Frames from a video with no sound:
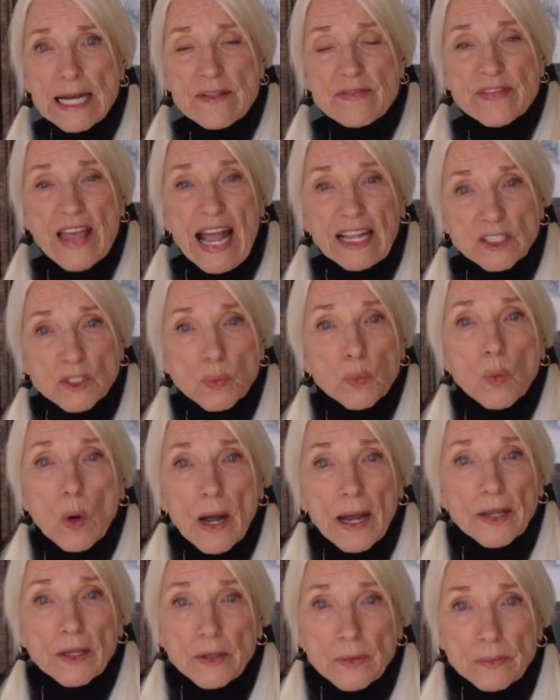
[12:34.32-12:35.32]
That's
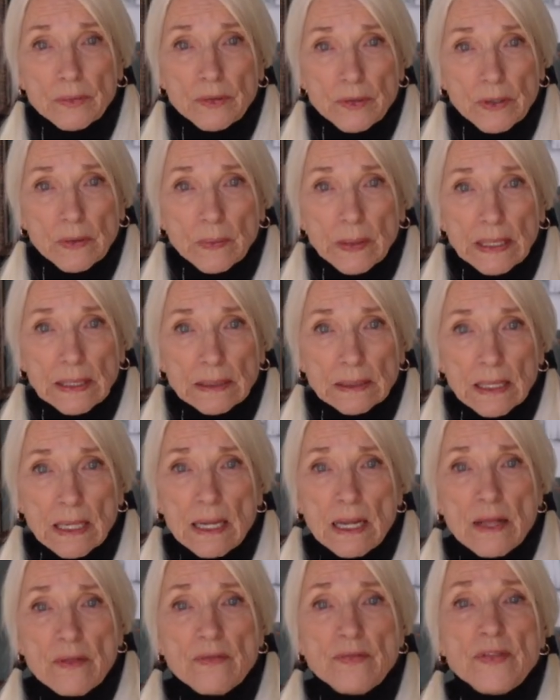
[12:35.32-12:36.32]
why you do it.
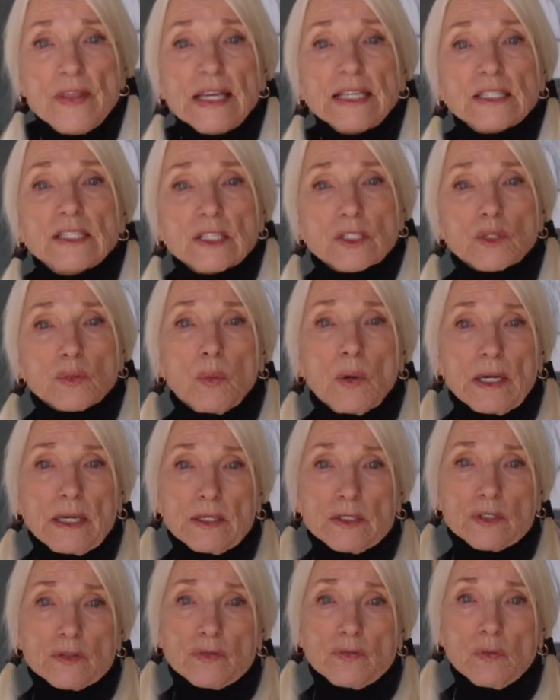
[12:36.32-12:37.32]
This is what
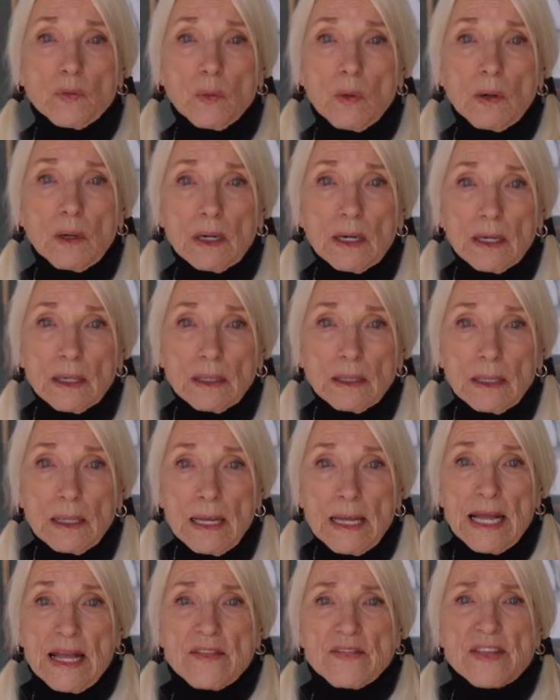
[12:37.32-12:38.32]
it's for.
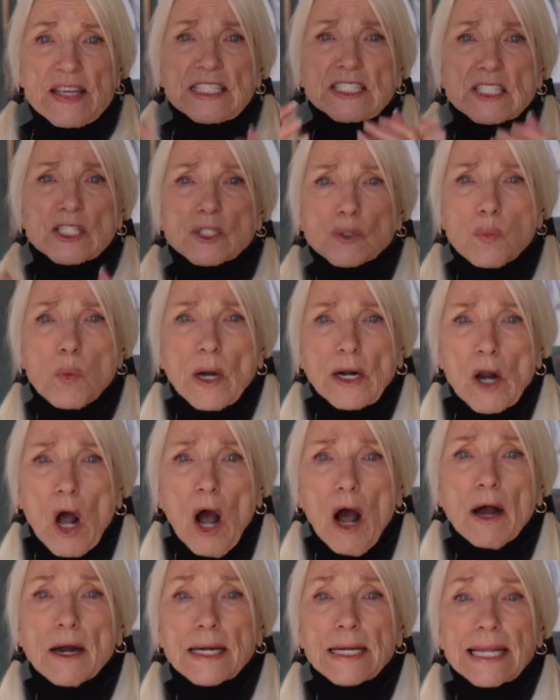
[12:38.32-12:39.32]
This is what
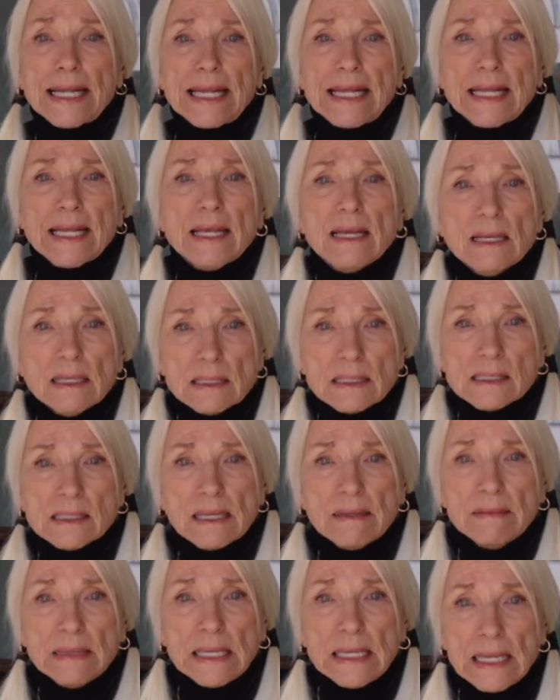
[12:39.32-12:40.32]
art is
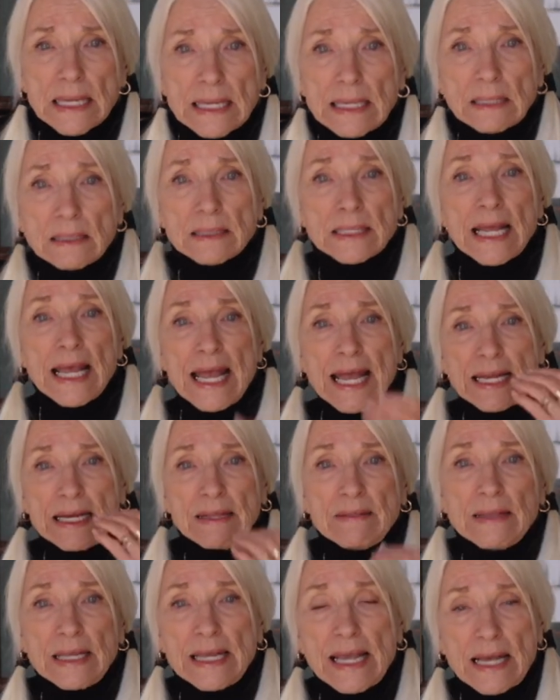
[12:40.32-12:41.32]
in the end and
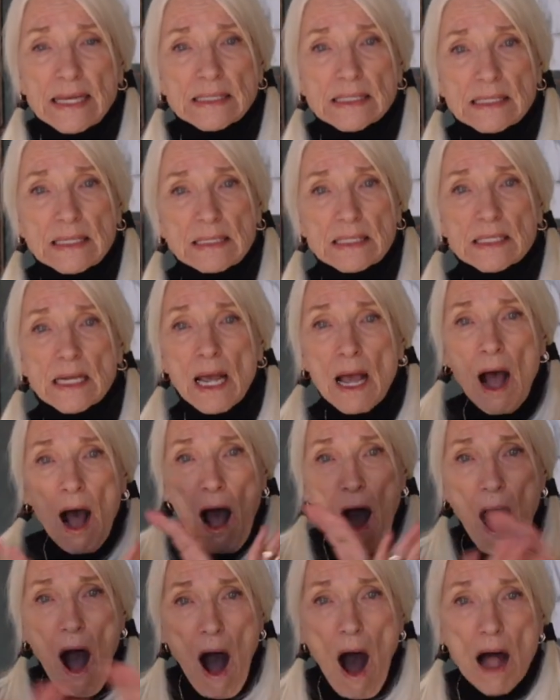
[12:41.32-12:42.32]
in the essence.
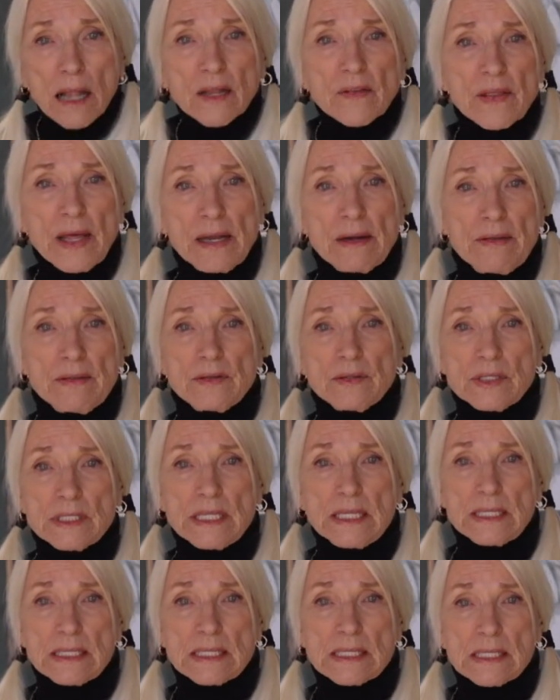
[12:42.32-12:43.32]
All of that other
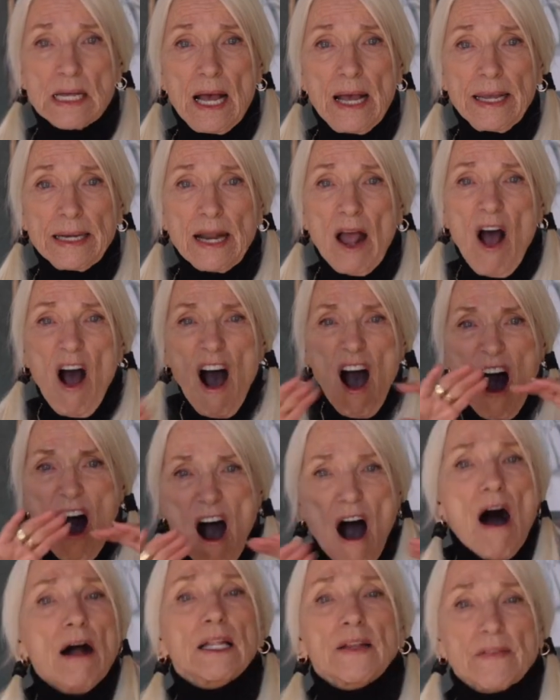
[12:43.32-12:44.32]
set aside.
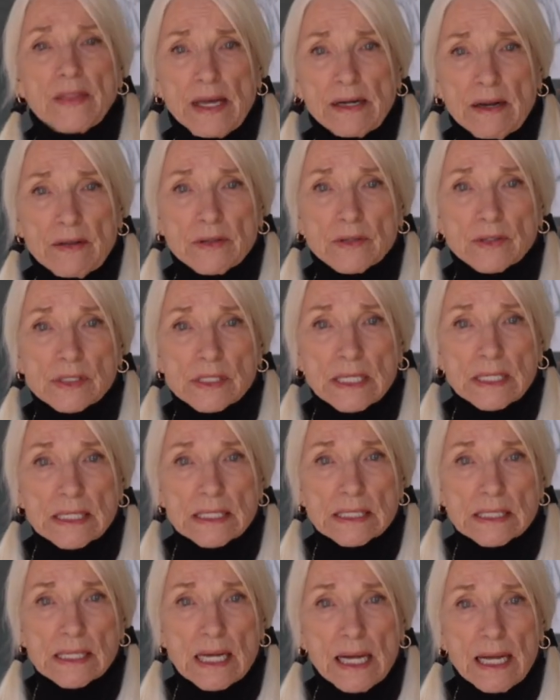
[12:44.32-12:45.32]
All of that other set
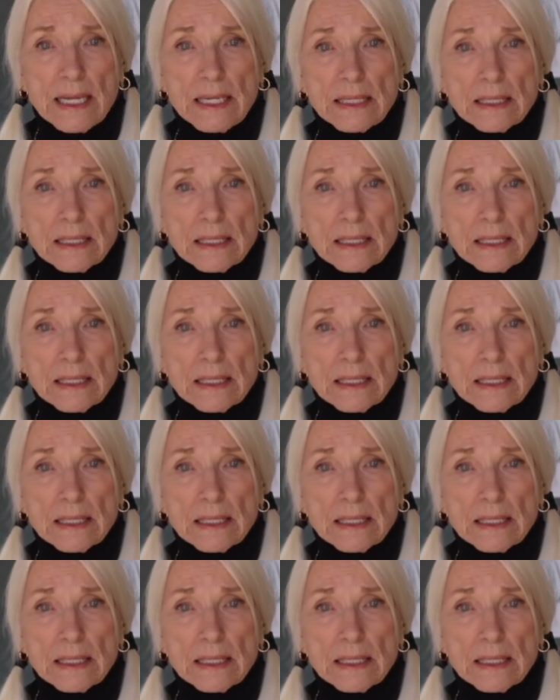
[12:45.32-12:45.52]
aside.